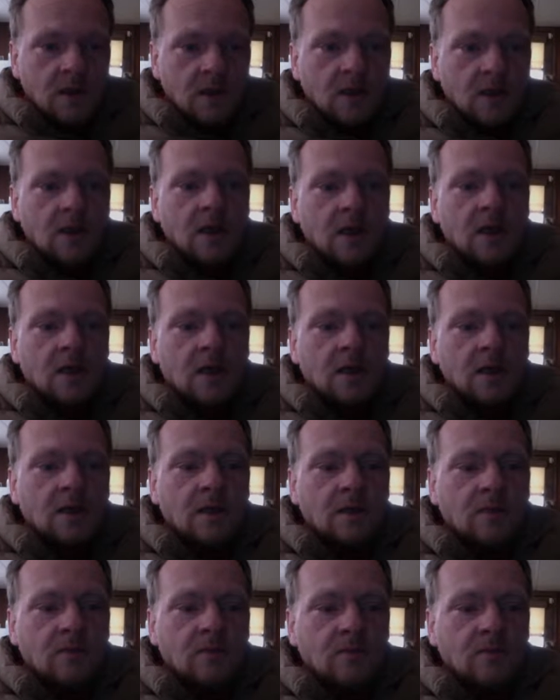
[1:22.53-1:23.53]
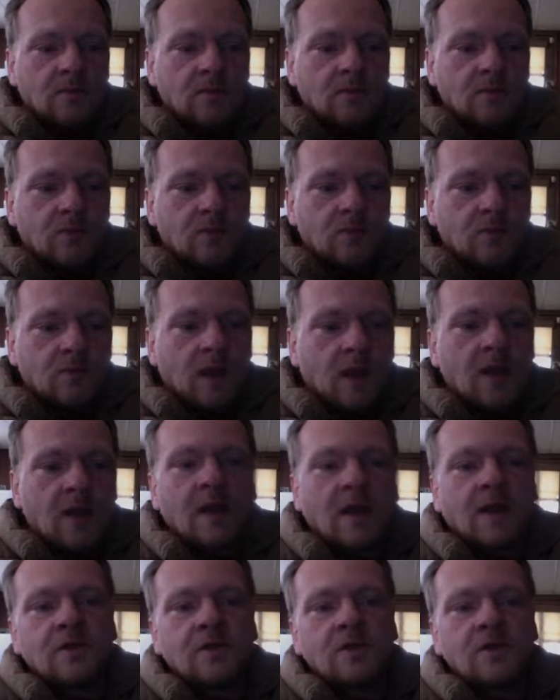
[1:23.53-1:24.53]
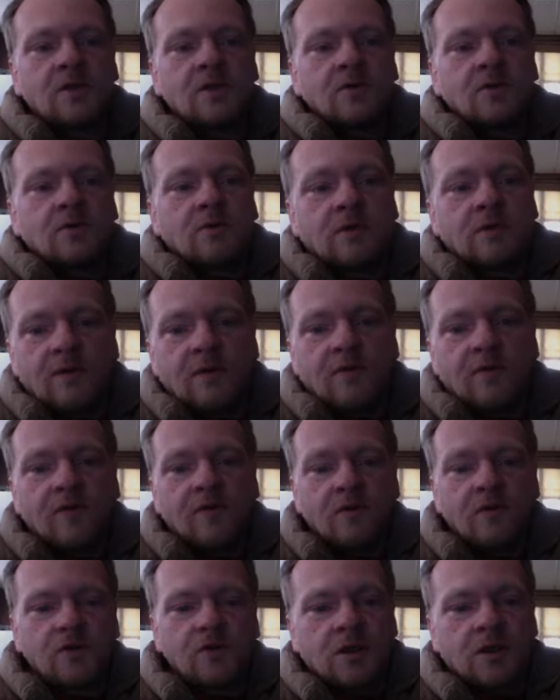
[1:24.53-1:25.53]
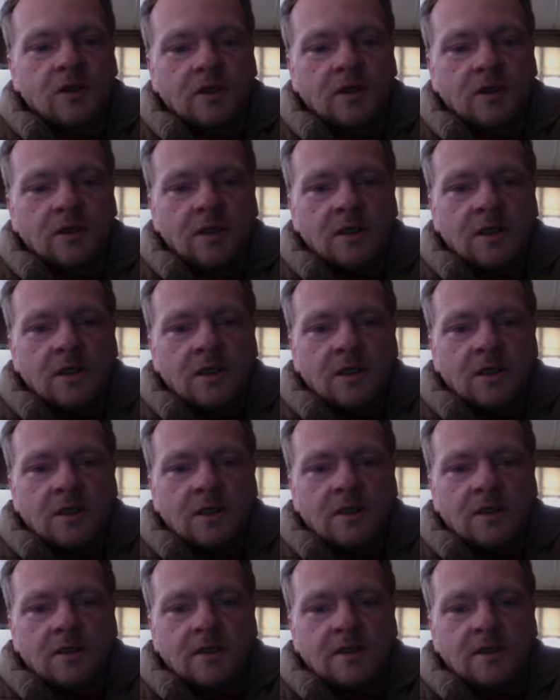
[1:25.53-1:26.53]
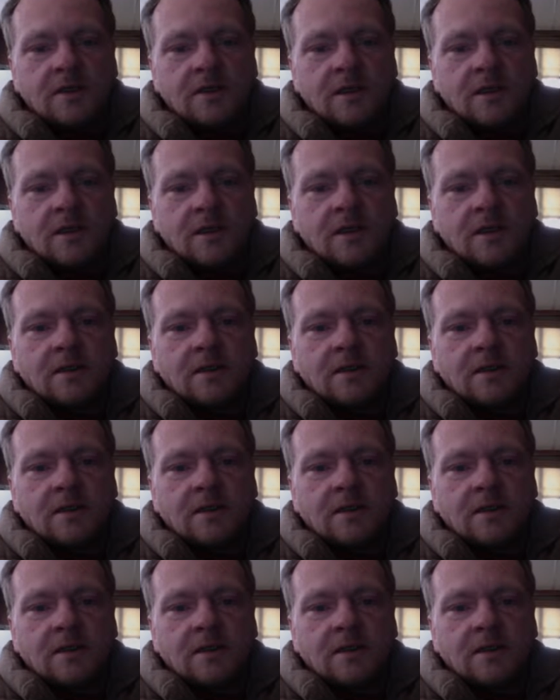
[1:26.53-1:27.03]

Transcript: Um, what I'd like to do in the future is uh,